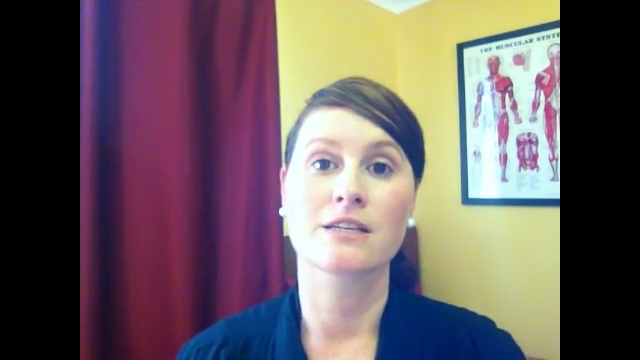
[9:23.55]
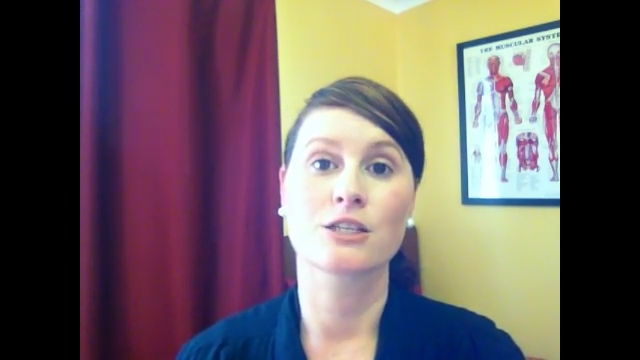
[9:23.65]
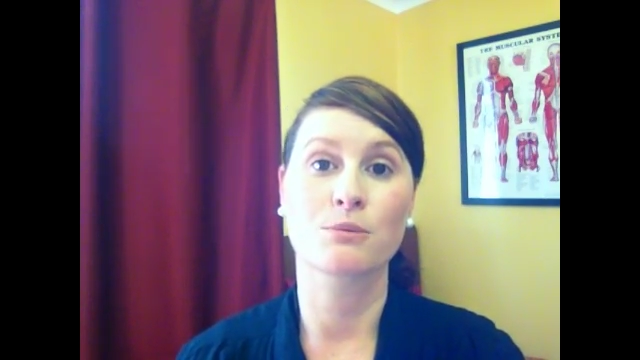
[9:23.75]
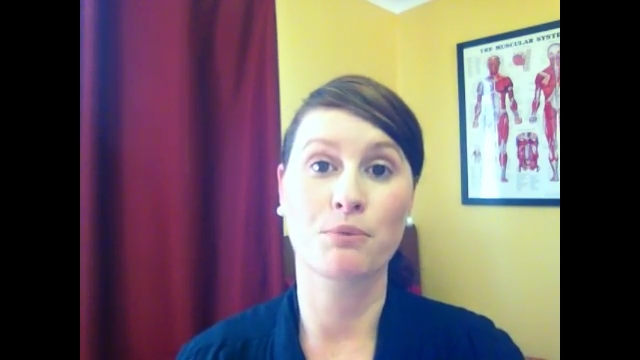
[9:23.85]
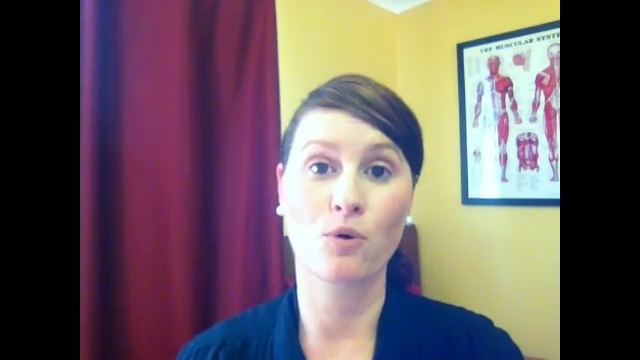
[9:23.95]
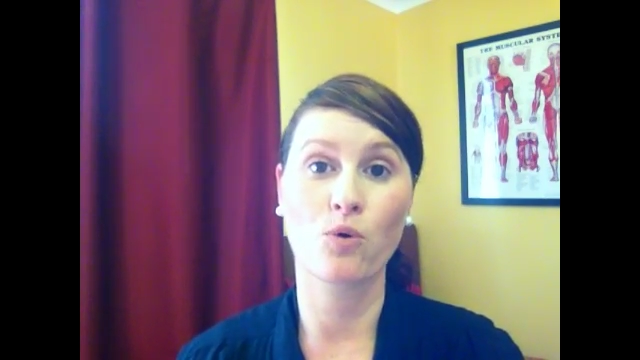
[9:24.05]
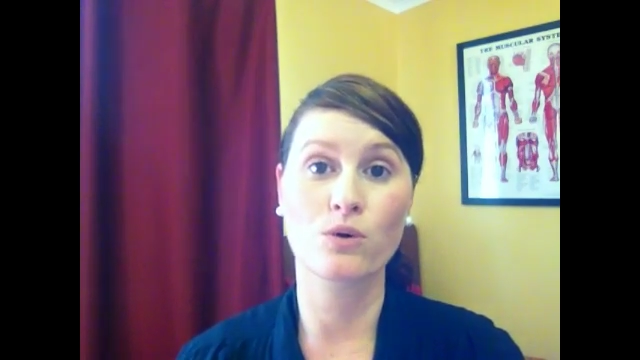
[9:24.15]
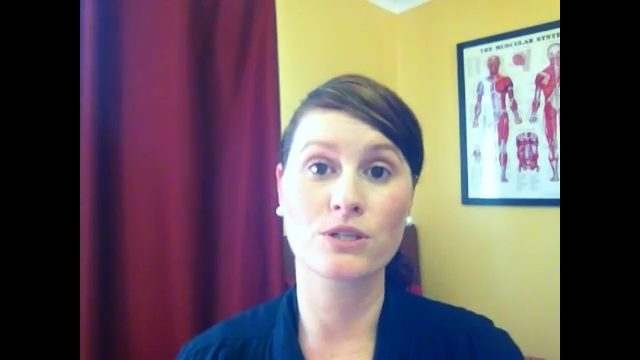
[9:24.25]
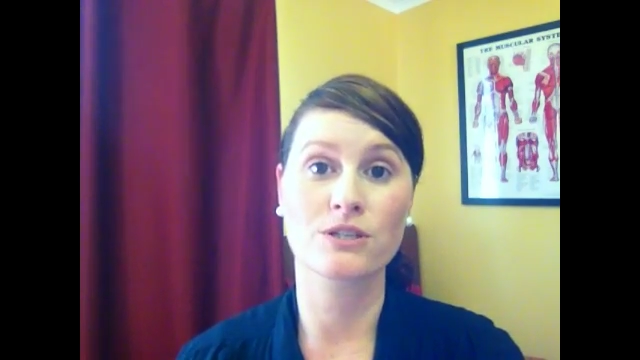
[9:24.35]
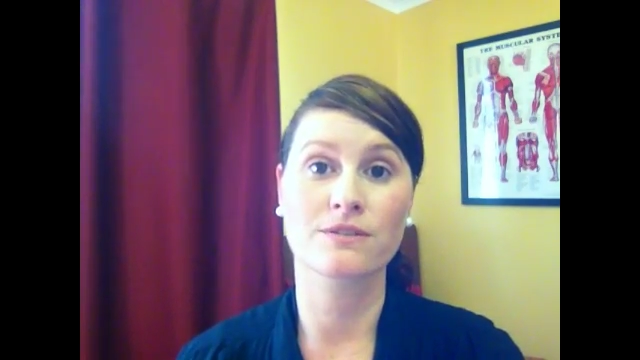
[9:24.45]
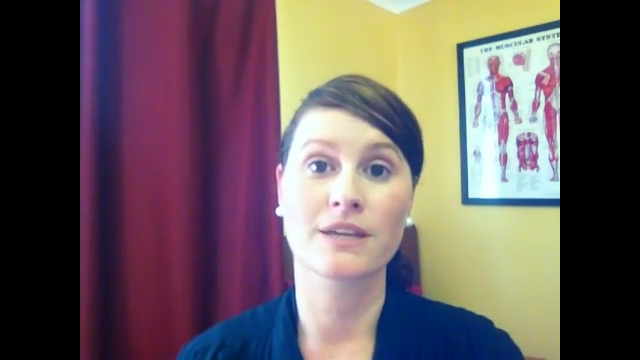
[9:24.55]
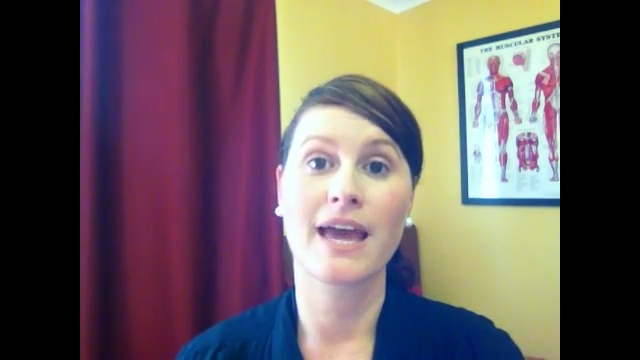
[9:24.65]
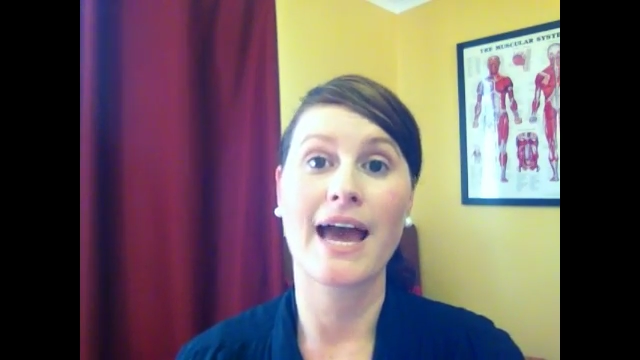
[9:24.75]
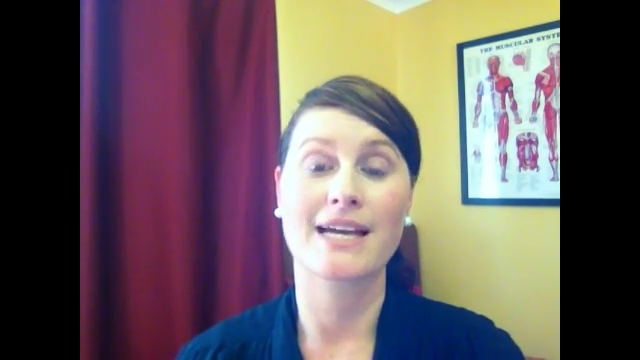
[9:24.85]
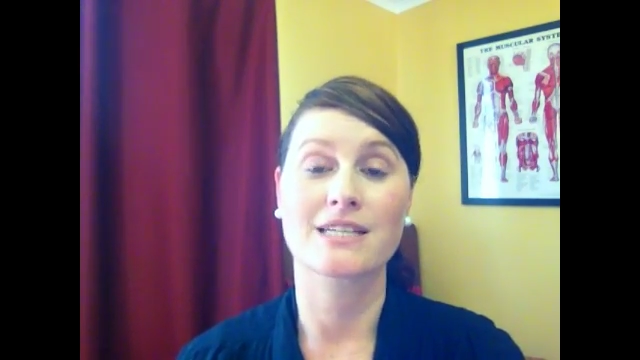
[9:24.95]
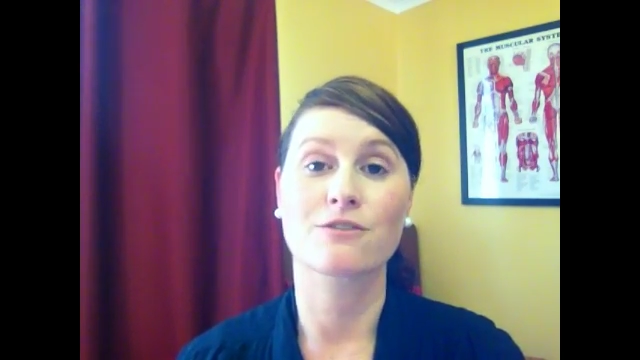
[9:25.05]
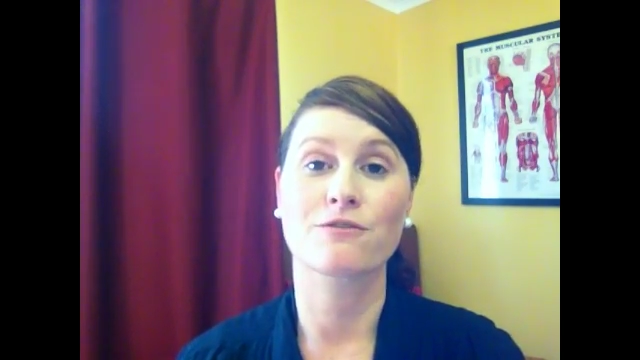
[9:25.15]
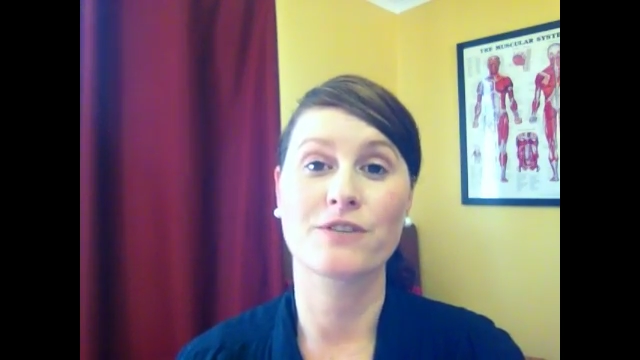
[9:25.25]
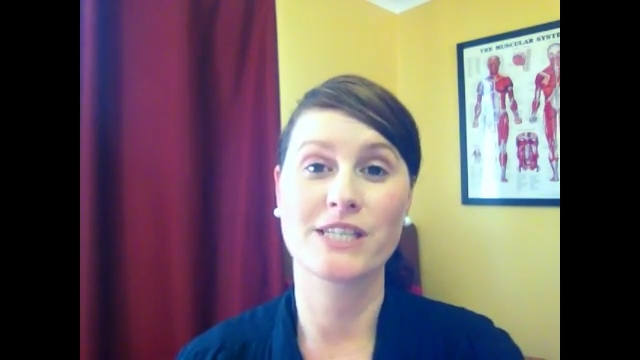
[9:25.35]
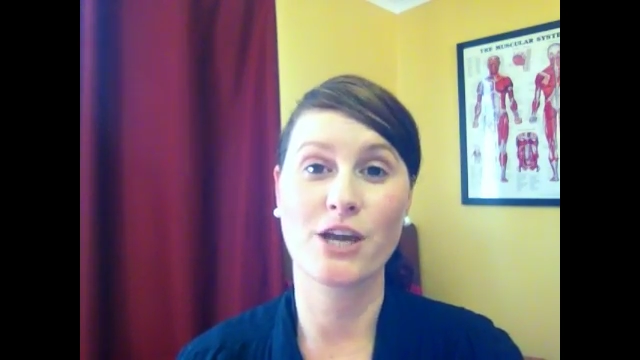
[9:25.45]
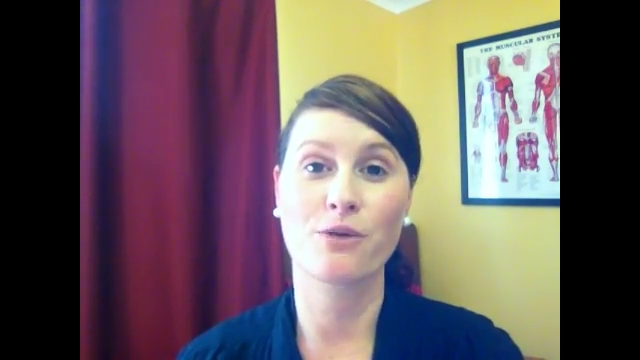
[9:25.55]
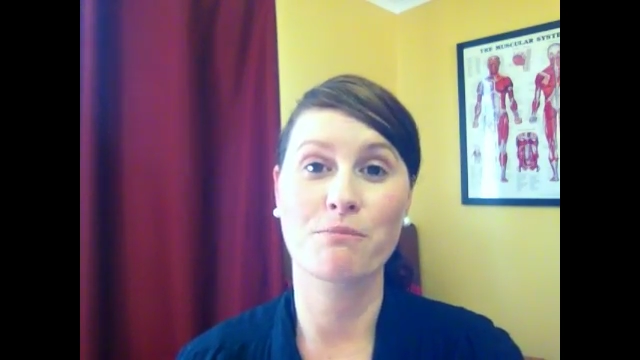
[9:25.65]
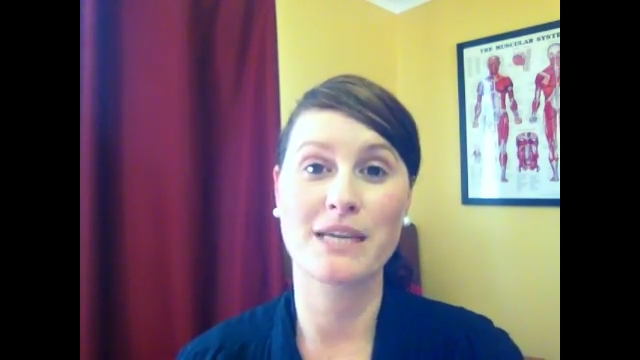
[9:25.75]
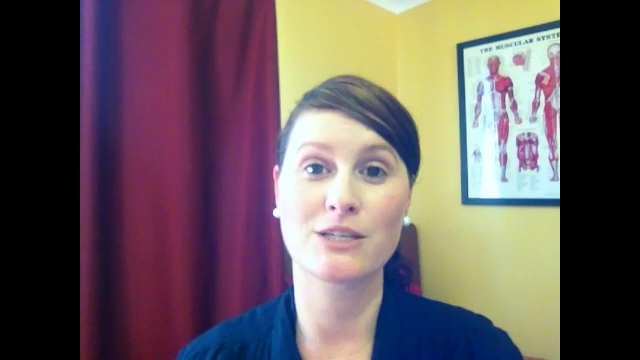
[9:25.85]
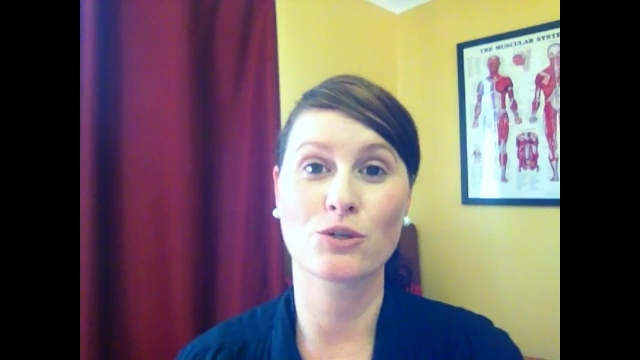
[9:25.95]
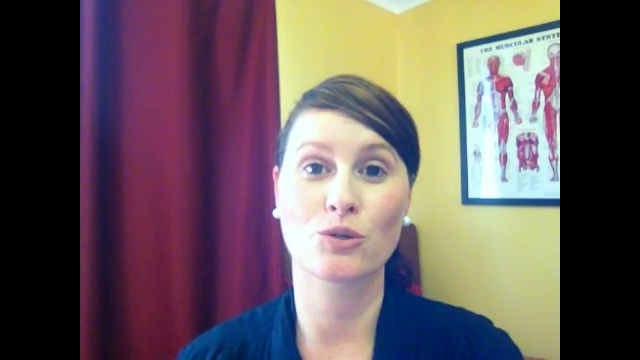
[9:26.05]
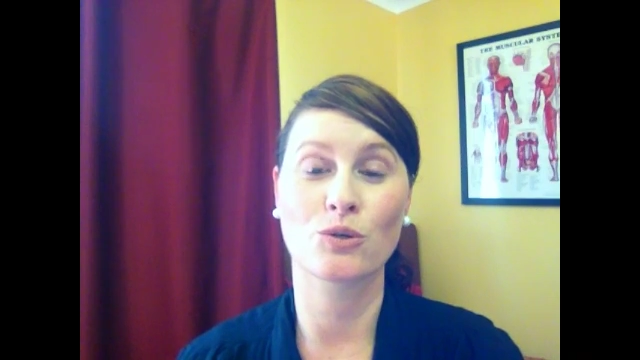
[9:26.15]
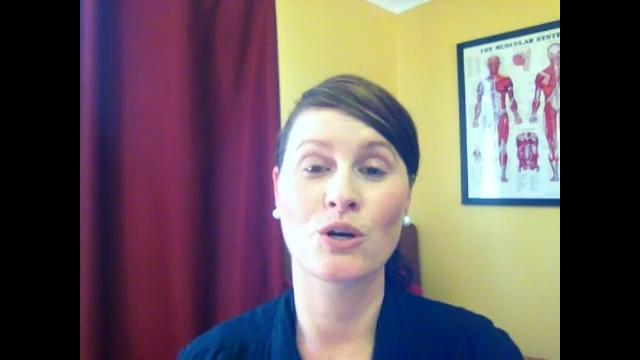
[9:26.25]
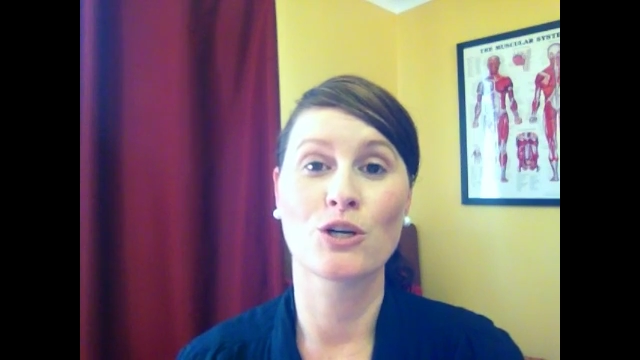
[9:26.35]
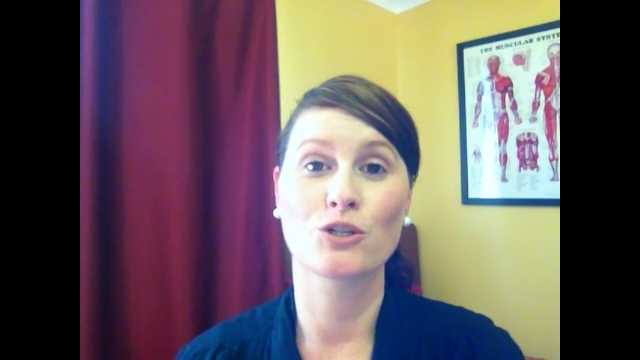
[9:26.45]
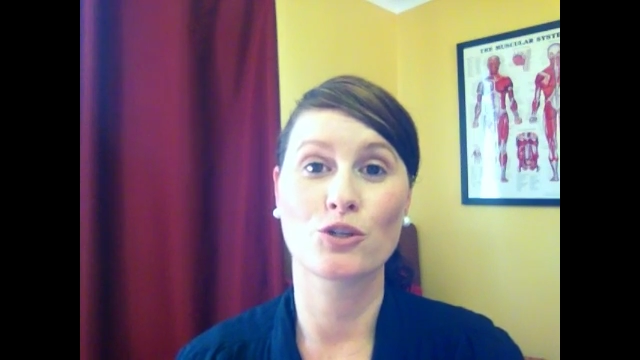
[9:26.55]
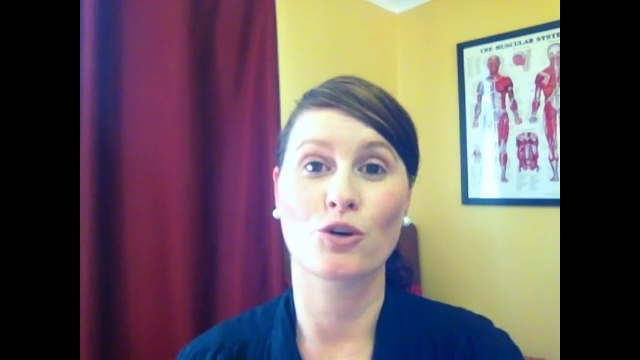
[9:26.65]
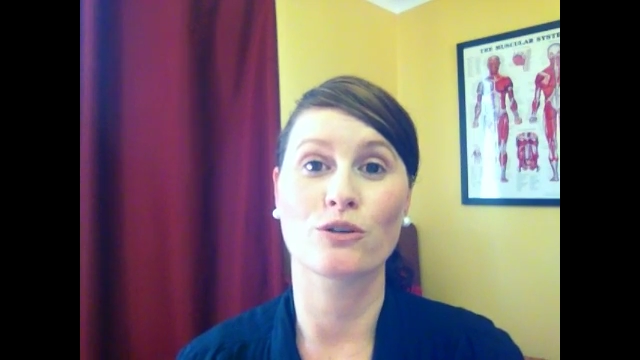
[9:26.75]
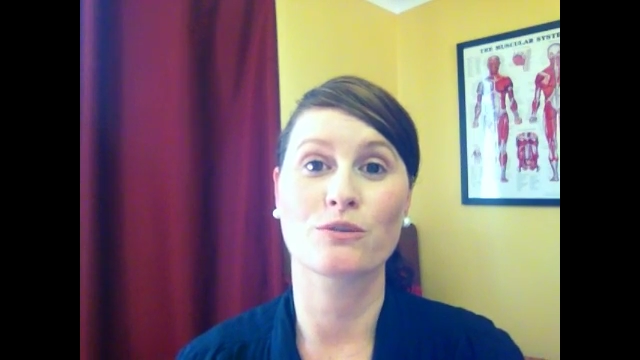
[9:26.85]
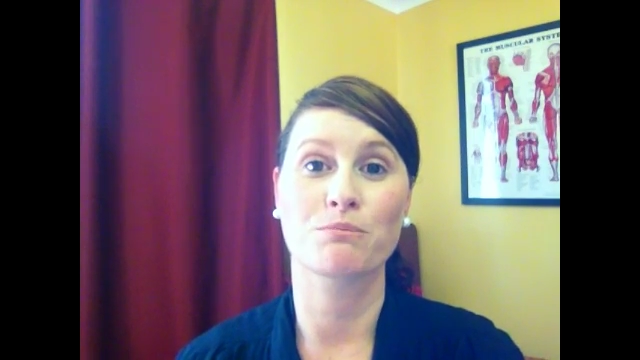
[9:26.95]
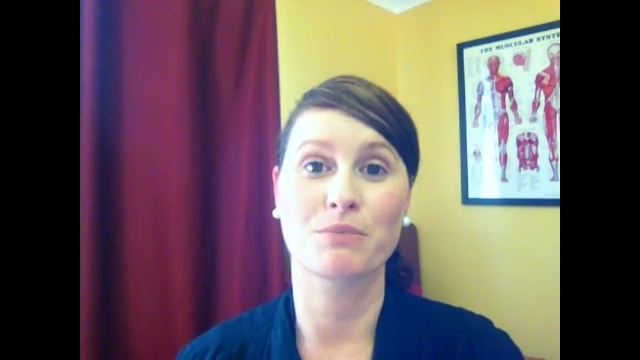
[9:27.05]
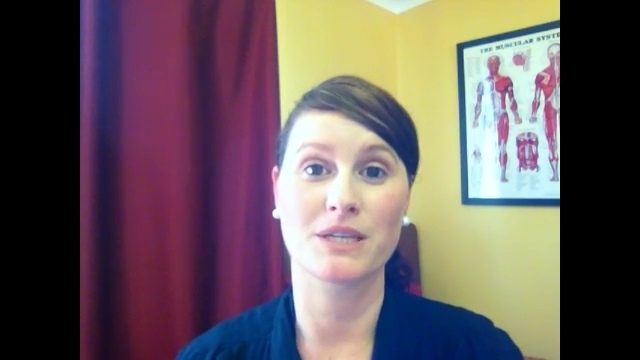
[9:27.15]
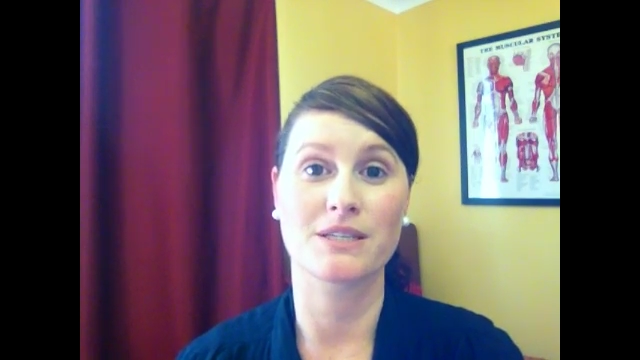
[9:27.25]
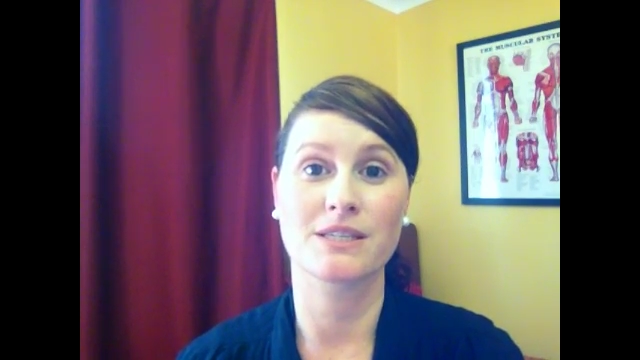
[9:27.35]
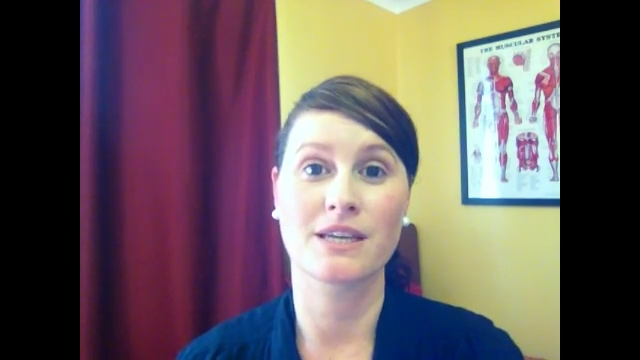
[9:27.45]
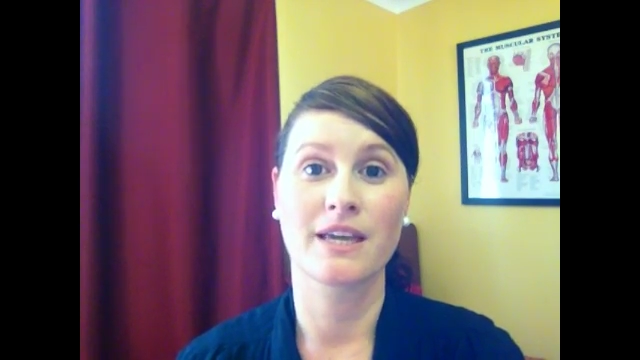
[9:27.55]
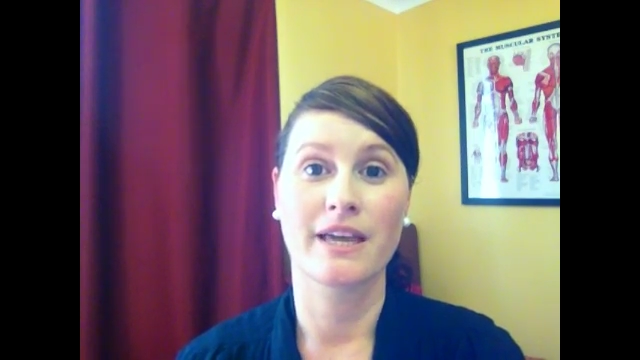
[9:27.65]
support@physiomentor.biz,